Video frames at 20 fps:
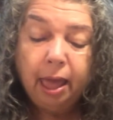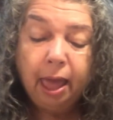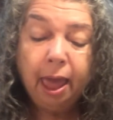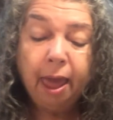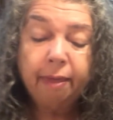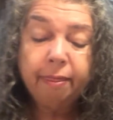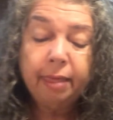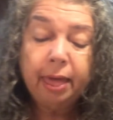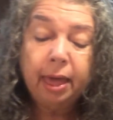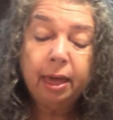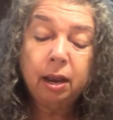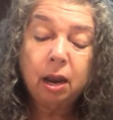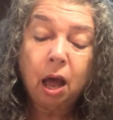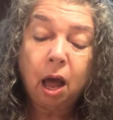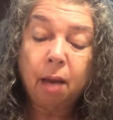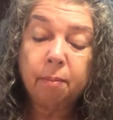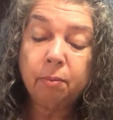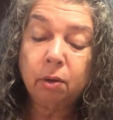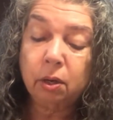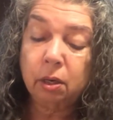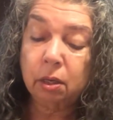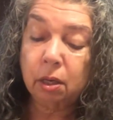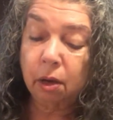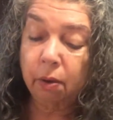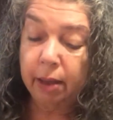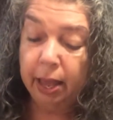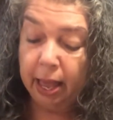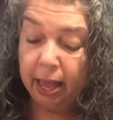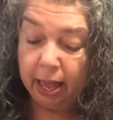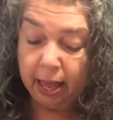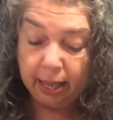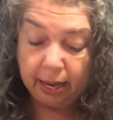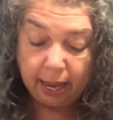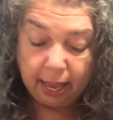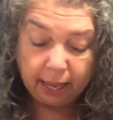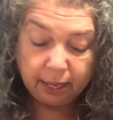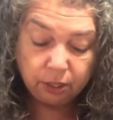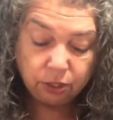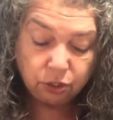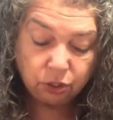And then I'm going to go ahead
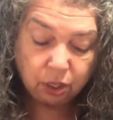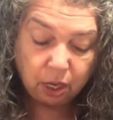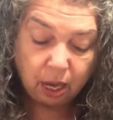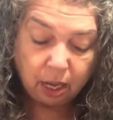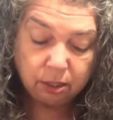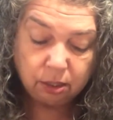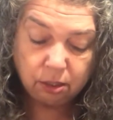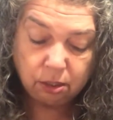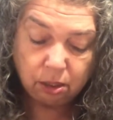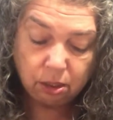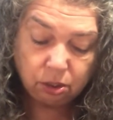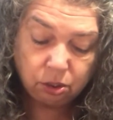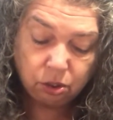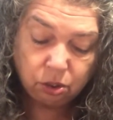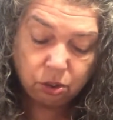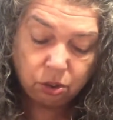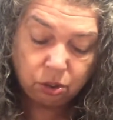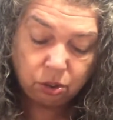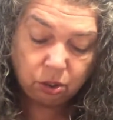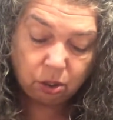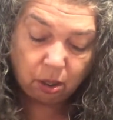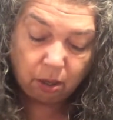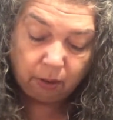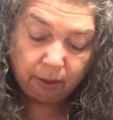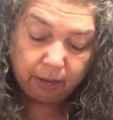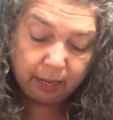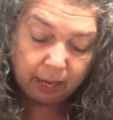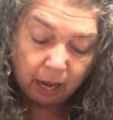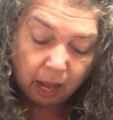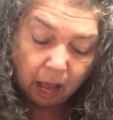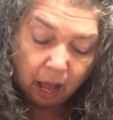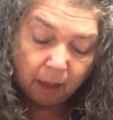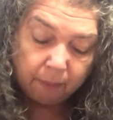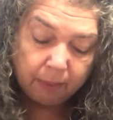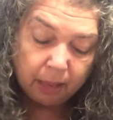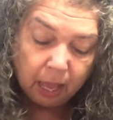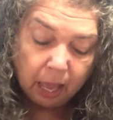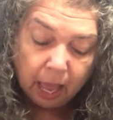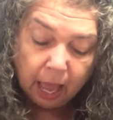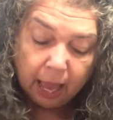and just stir it up.
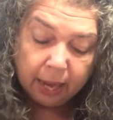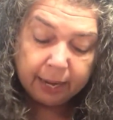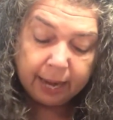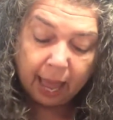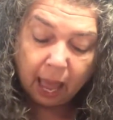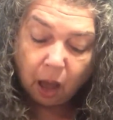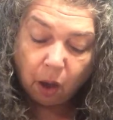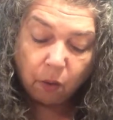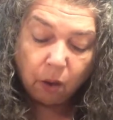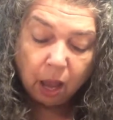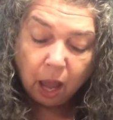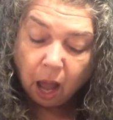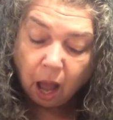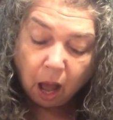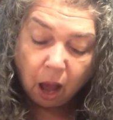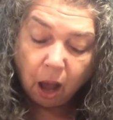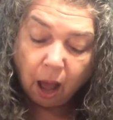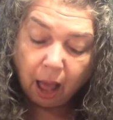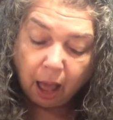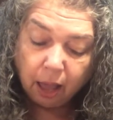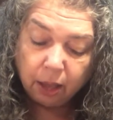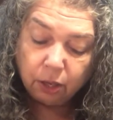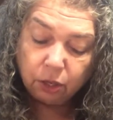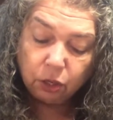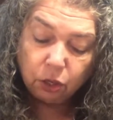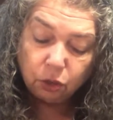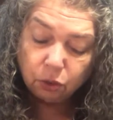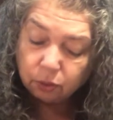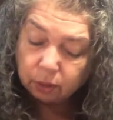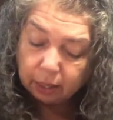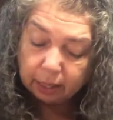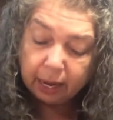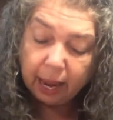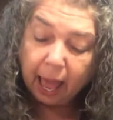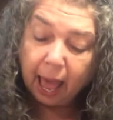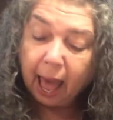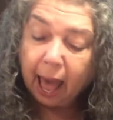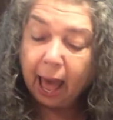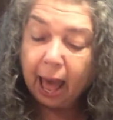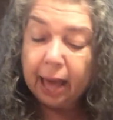Now, you can
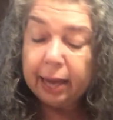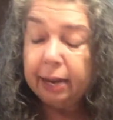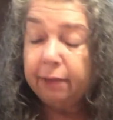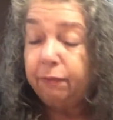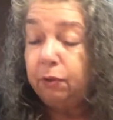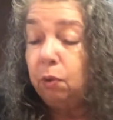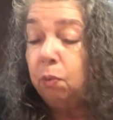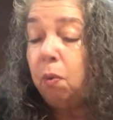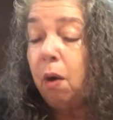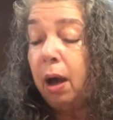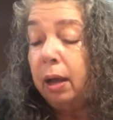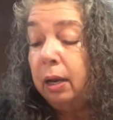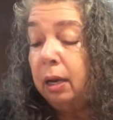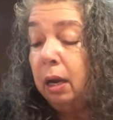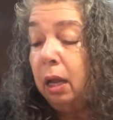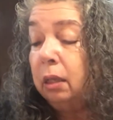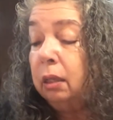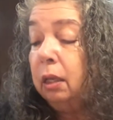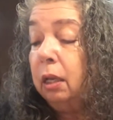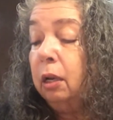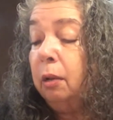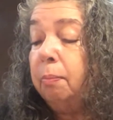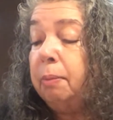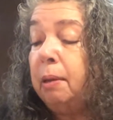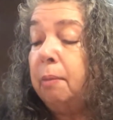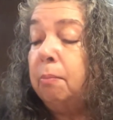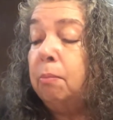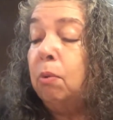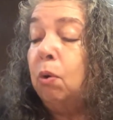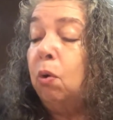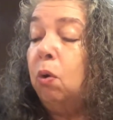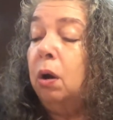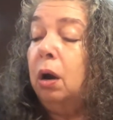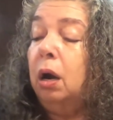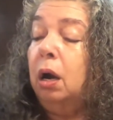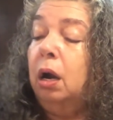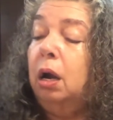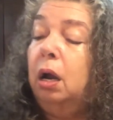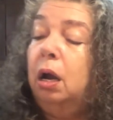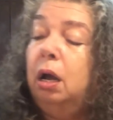add, if you wanted a little bit
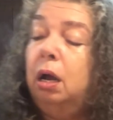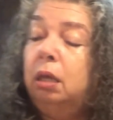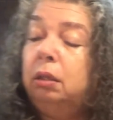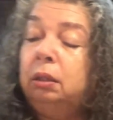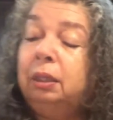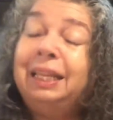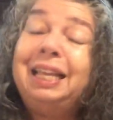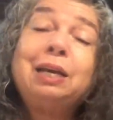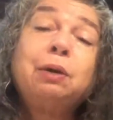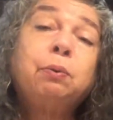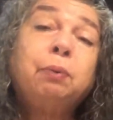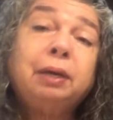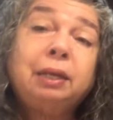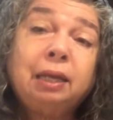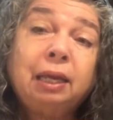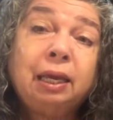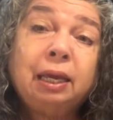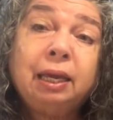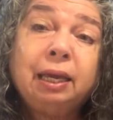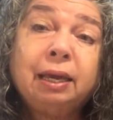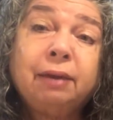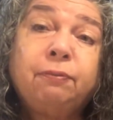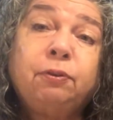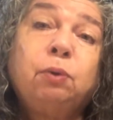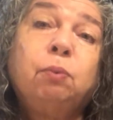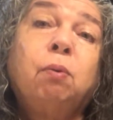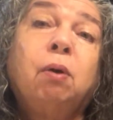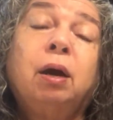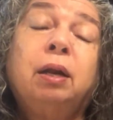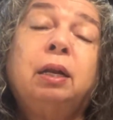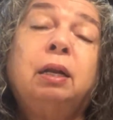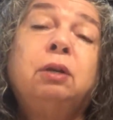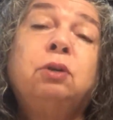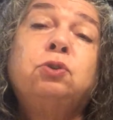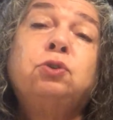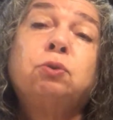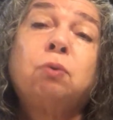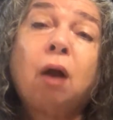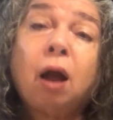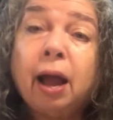more liquidy, if you want it
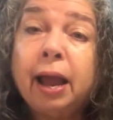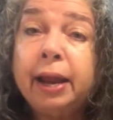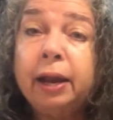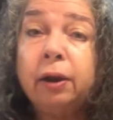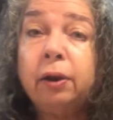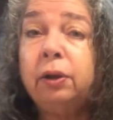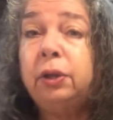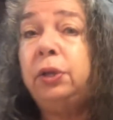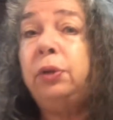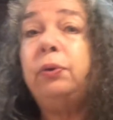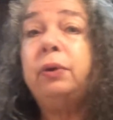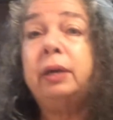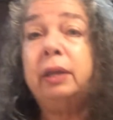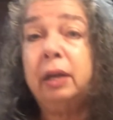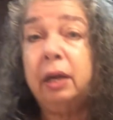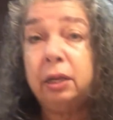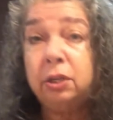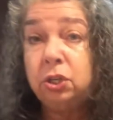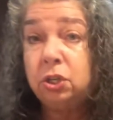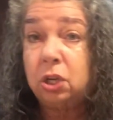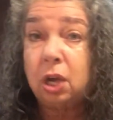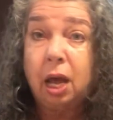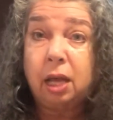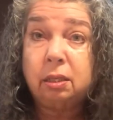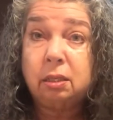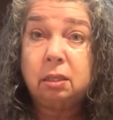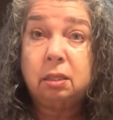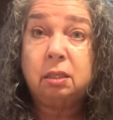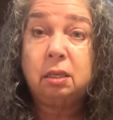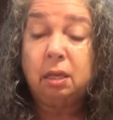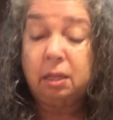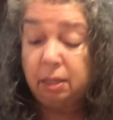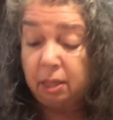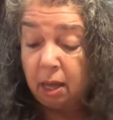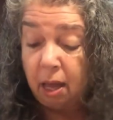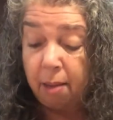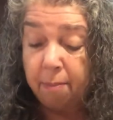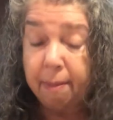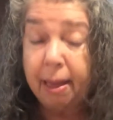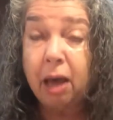drier, you can adjust
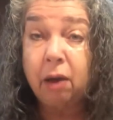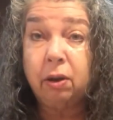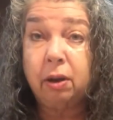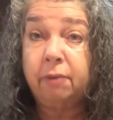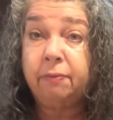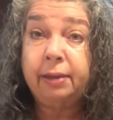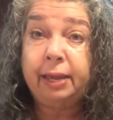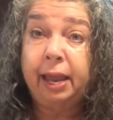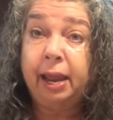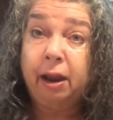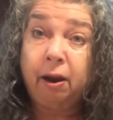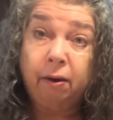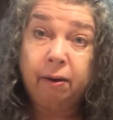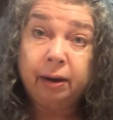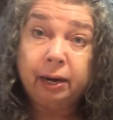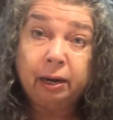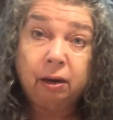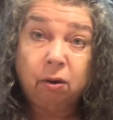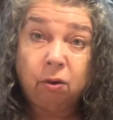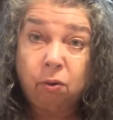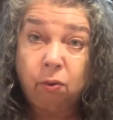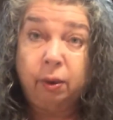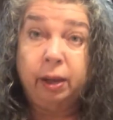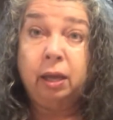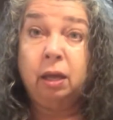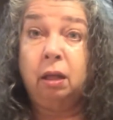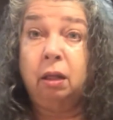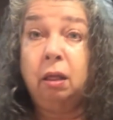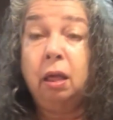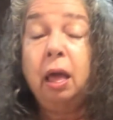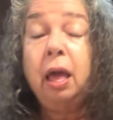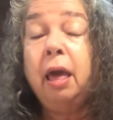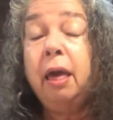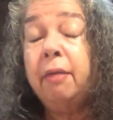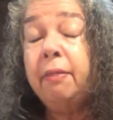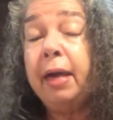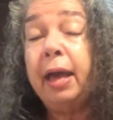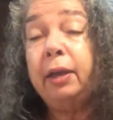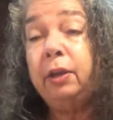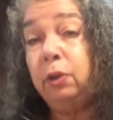the amount of carrier oil
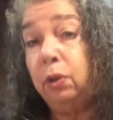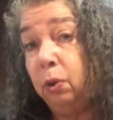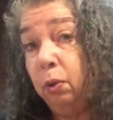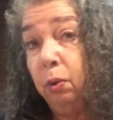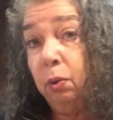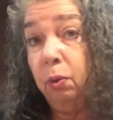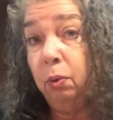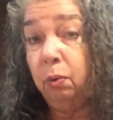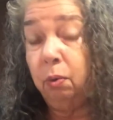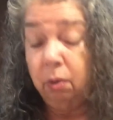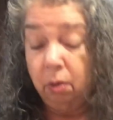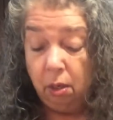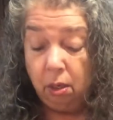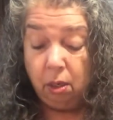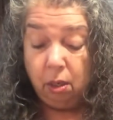that you